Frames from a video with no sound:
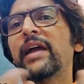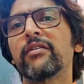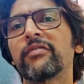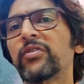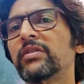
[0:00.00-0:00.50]
of
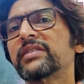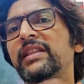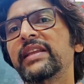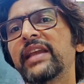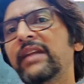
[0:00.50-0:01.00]
course, at
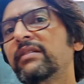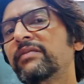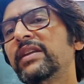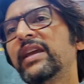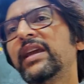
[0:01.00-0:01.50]
the end of
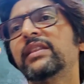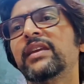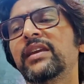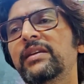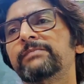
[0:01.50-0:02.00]
the day,
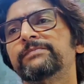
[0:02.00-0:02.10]
the